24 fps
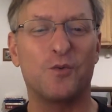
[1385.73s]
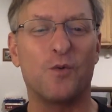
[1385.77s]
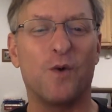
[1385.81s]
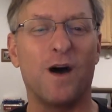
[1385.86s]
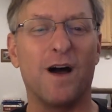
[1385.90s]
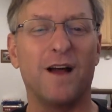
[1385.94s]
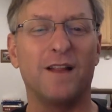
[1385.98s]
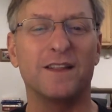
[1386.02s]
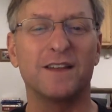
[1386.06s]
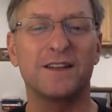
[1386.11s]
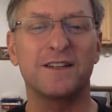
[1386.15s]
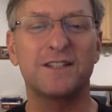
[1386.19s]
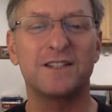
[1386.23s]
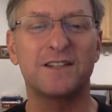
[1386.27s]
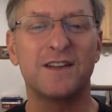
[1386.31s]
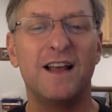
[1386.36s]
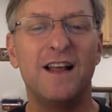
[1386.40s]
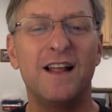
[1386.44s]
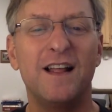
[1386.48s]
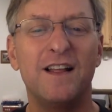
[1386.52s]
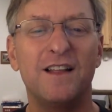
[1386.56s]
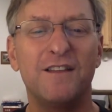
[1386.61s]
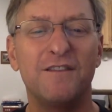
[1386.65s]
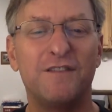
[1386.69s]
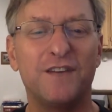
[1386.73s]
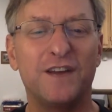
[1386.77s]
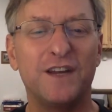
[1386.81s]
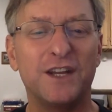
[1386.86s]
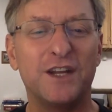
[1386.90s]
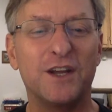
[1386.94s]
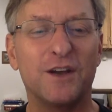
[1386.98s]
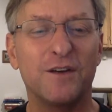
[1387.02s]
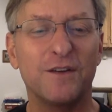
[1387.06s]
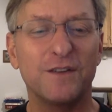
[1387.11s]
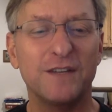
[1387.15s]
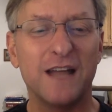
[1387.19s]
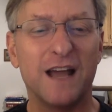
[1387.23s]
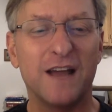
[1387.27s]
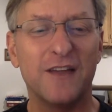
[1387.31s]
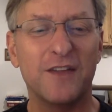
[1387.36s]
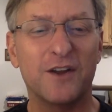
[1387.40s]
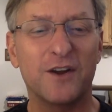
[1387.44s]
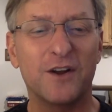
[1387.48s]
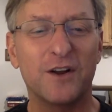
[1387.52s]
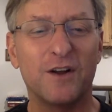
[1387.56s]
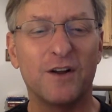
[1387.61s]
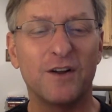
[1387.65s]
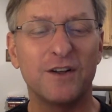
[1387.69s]
Wallach's video down
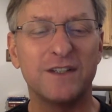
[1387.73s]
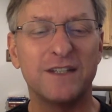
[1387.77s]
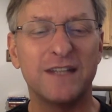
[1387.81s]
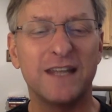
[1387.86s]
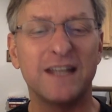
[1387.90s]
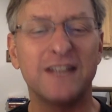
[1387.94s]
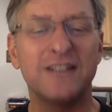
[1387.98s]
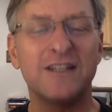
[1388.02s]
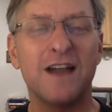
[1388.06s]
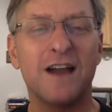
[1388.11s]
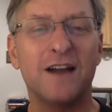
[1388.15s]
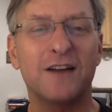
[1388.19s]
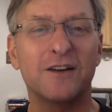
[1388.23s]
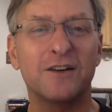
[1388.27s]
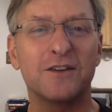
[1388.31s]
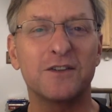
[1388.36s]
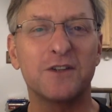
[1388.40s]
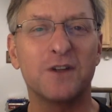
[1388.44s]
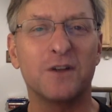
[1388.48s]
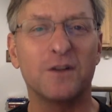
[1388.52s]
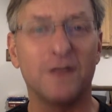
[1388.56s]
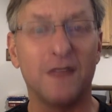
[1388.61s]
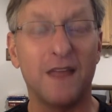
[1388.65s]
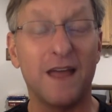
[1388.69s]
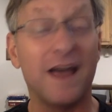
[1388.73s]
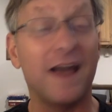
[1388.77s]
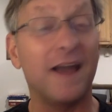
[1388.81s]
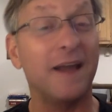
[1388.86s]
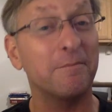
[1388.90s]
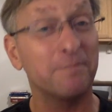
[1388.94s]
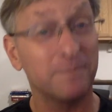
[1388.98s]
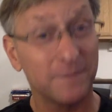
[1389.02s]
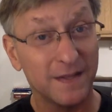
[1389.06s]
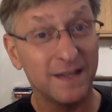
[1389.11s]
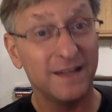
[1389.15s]
there called Dead Doctors Don't Lie.